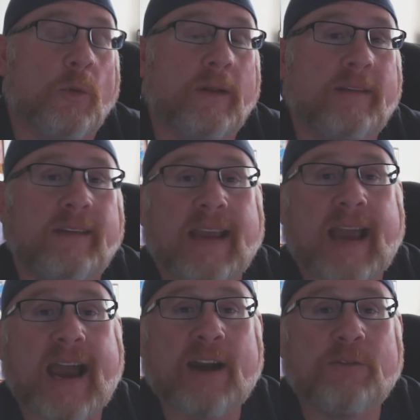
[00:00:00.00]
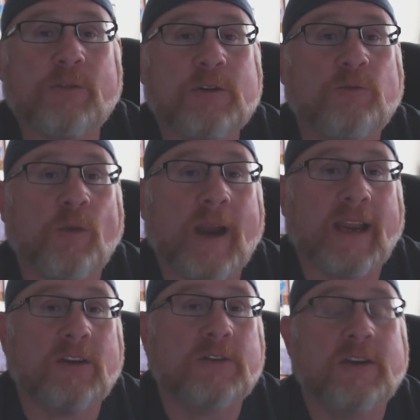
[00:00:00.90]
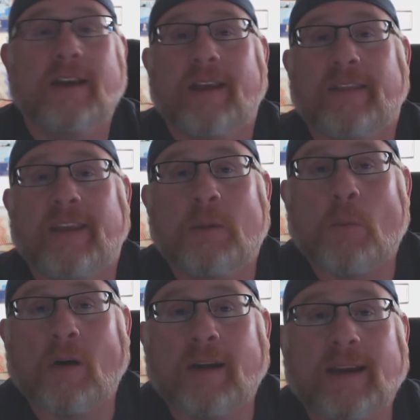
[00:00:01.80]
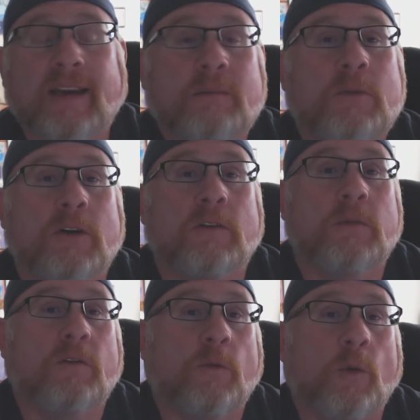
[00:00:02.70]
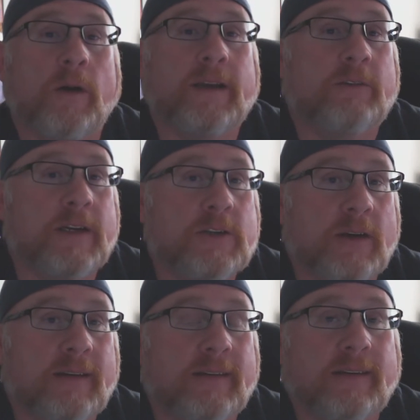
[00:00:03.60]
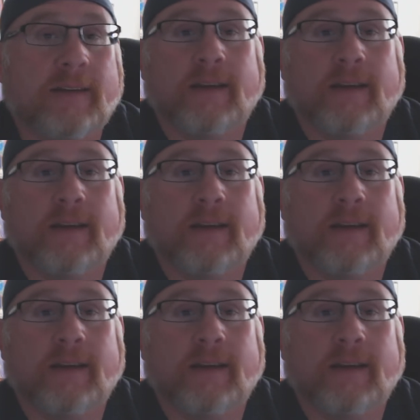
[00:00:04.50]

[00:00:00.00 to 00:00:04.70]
What's the average range that a market can move before it retraces?